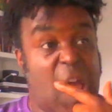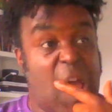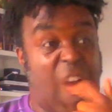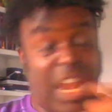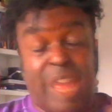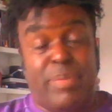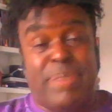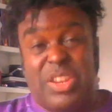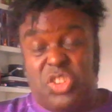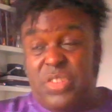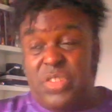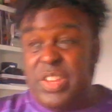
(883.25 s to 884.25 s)
And there have been
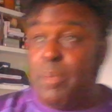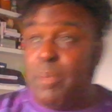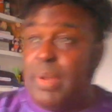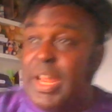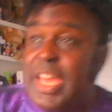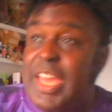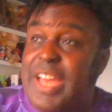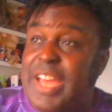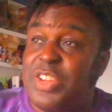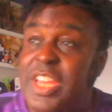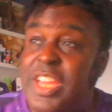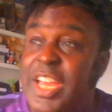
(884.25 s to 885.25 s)
pictures of Ndombele
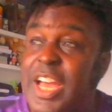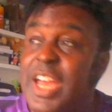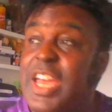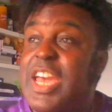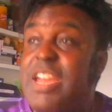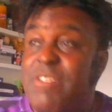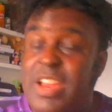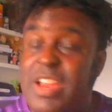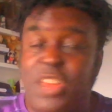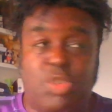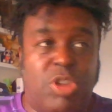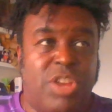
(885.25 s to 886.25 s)
actually really
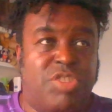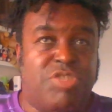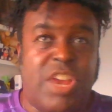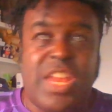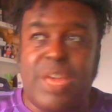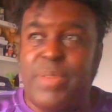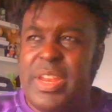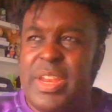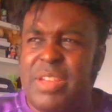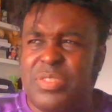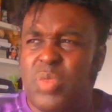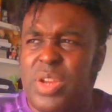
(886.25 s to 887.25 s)
enjoying training. I mean, there
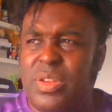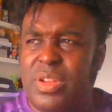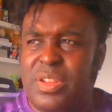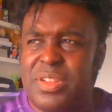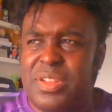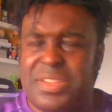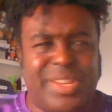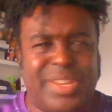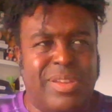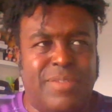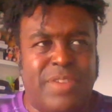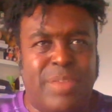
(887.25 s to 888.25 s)
was a
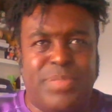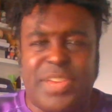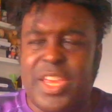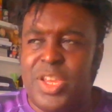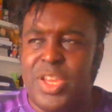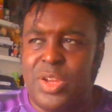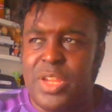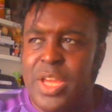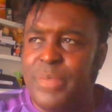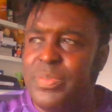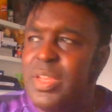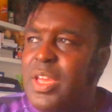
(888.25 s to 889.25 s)
still of him taking on
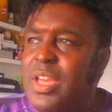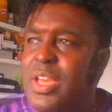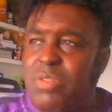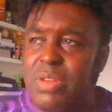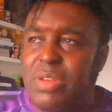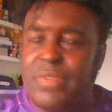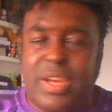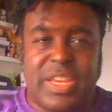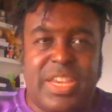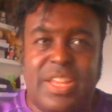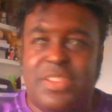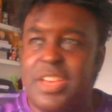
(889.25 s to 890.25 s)
one of our
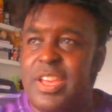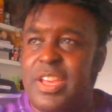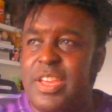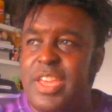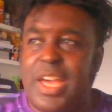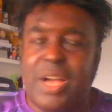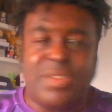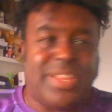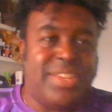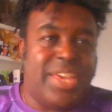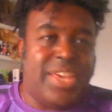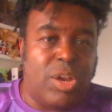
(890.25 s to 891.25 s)
kids, Yago
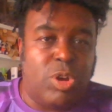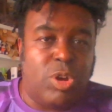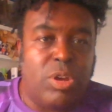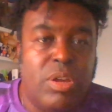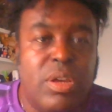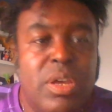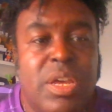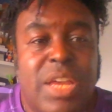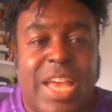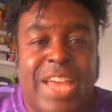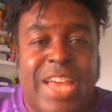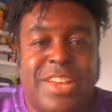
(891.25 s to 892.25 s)
Santiago,
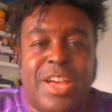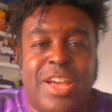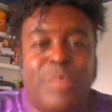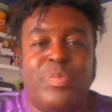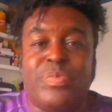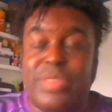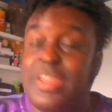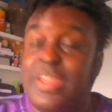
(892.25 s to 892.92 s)
and.